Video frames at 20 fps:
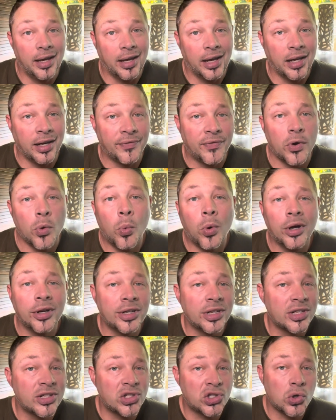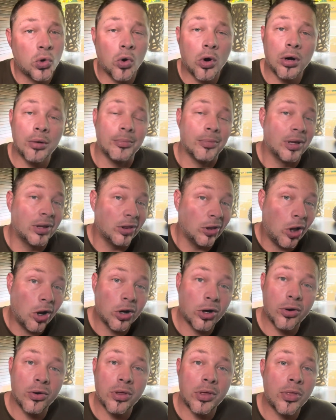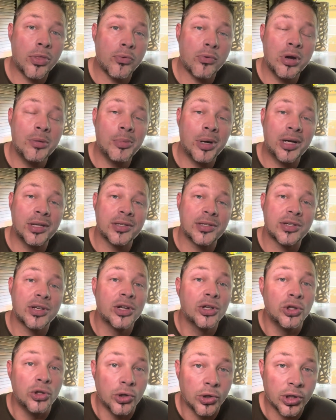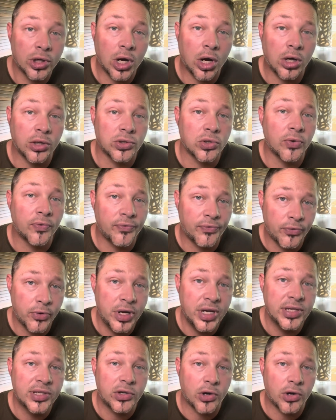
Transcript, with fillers: And if you're wanting to store them longer than 3 months, you can also freeze